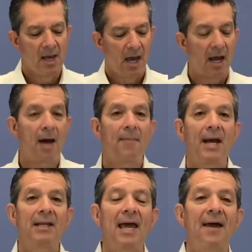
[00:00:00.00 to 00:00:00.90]
And on my
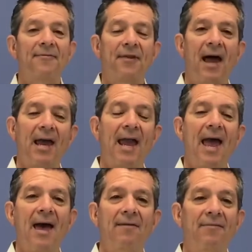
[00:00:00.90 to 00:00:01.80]
left, I
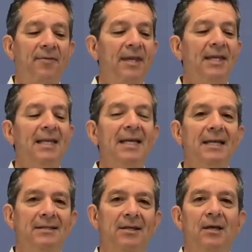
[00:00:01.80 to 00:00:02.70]
have the
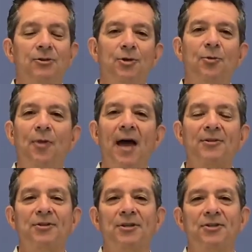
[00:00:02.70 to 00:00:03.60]
elite
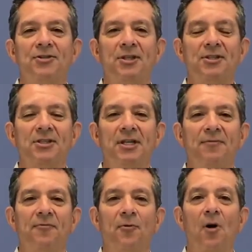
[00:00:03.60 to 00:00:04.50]

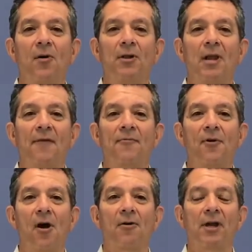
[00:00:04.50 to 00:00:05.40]
2016 Ferrari
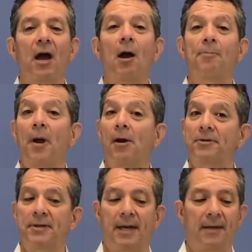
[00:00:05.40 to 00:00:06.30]
LaFerrari
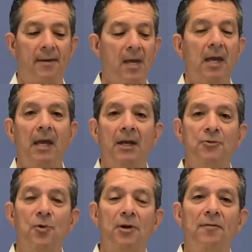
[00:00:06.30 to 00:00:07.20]
Aperta. It is
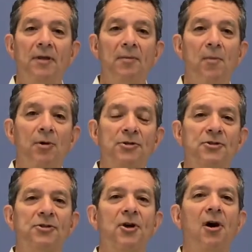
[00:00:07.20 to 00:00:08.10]
one of the
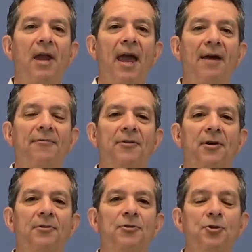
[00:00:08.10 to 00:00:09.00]
most sought
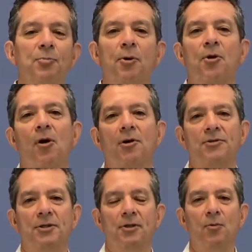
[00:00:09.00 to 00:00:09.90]
after
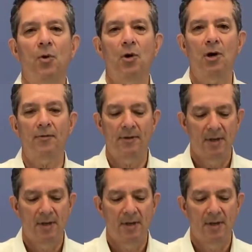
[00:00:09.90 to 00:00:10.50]
supercars in the world.